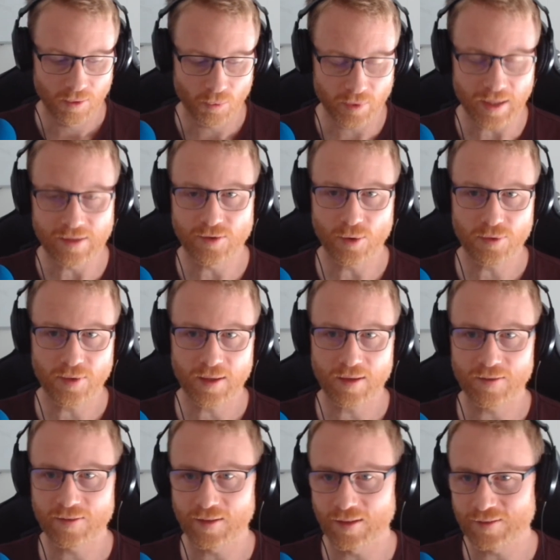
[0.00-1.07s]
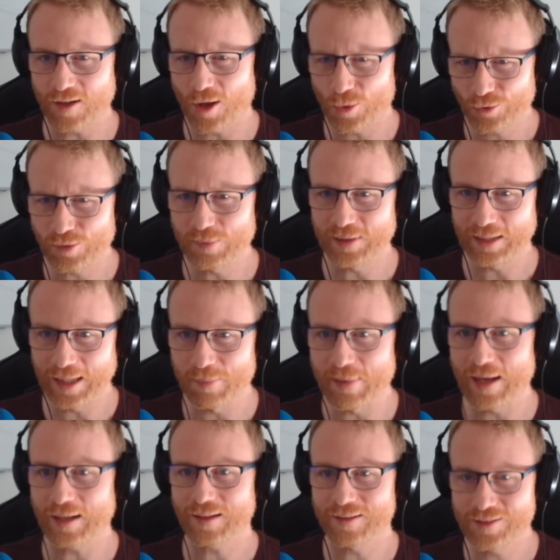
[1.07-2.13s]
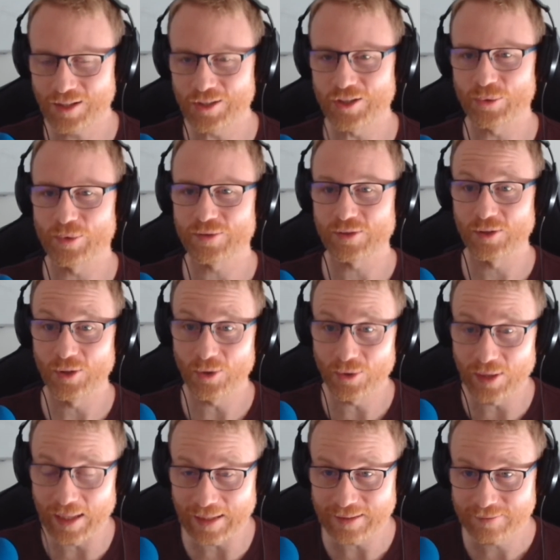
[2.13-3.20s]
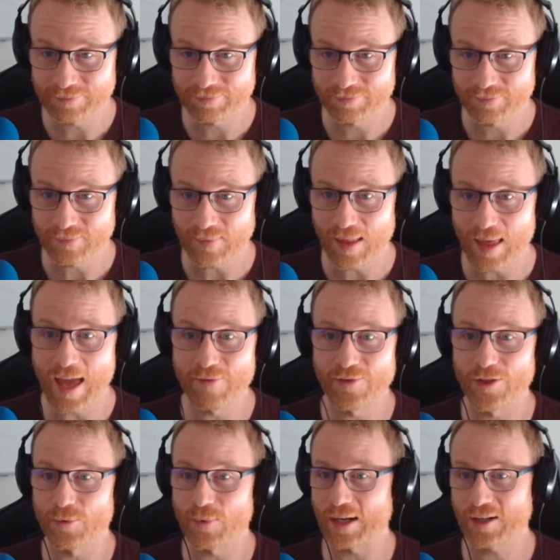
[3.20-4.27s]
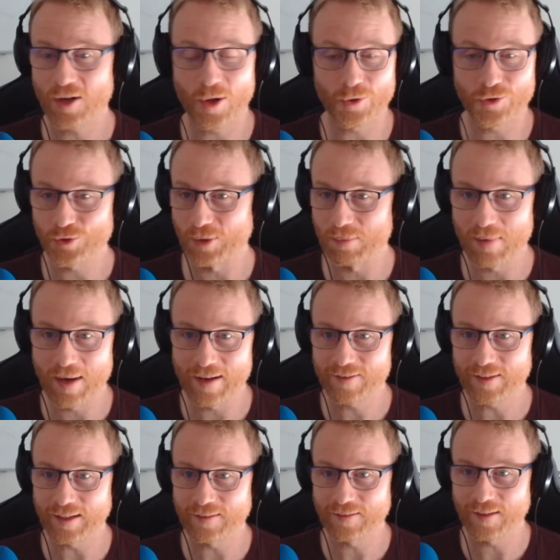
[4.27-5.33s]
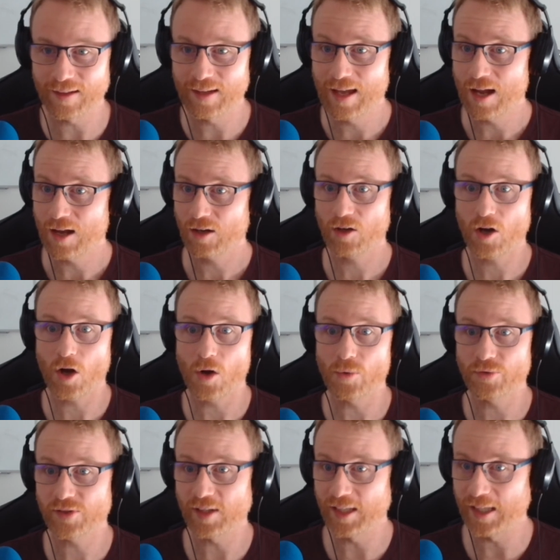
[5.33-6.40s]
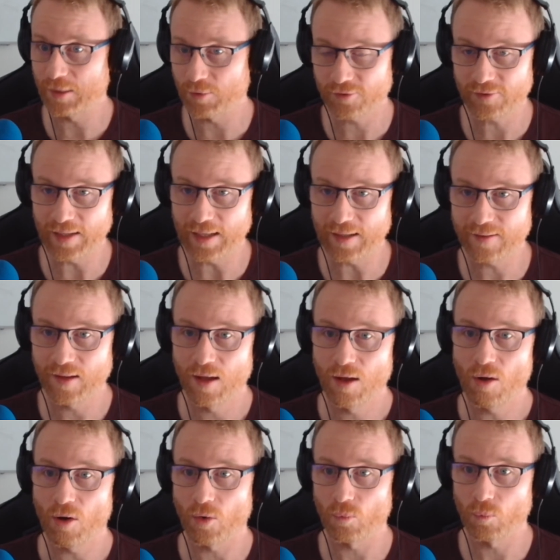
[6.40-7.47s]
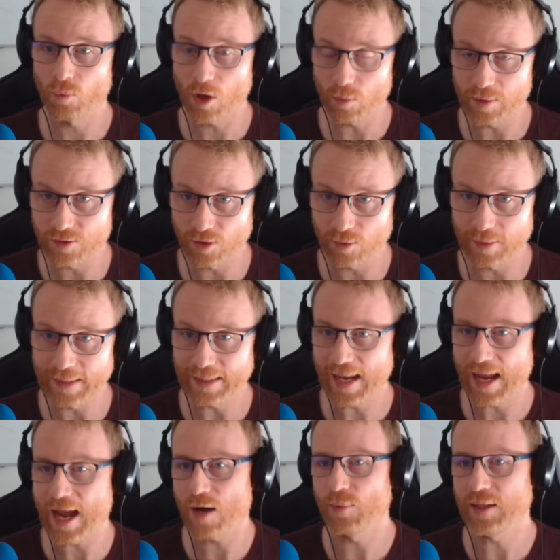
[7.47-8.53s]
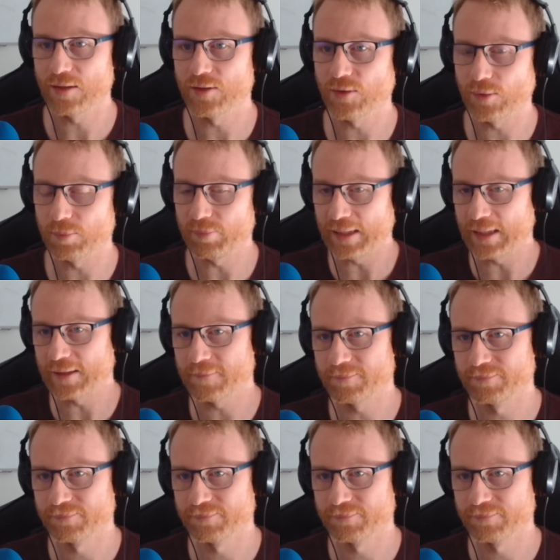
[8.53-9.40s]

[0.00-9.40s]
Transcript: What I do think is that it's ultimately about continuous learning, having the right culture and mindset to constantly reflect on what we're doing and how we can do it better.